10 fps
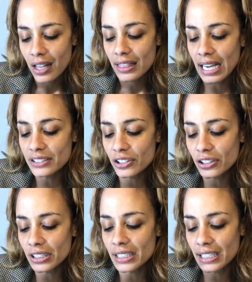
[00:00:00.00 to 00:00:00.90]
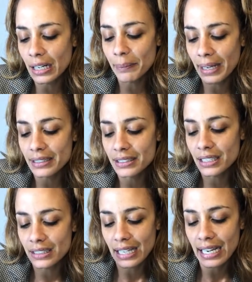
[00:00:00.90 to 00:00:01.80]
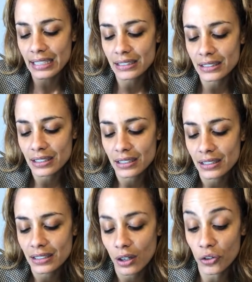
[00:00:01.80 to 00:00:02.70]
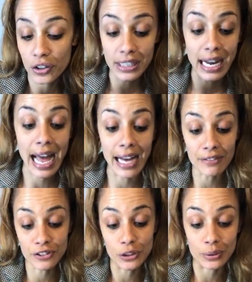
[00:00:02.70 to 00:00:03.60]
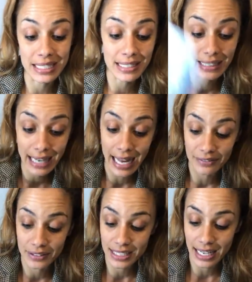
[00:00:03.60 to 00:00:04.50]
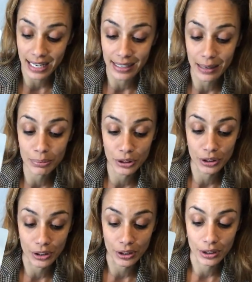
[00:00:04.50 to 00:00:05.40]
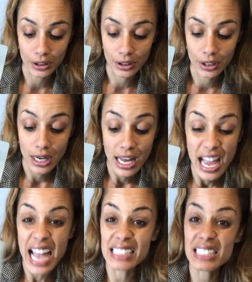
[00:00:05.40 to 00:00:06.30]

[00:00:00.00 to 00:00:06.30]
Things are going to come to light, or they're going to have to. He's going to have to stand up to her. And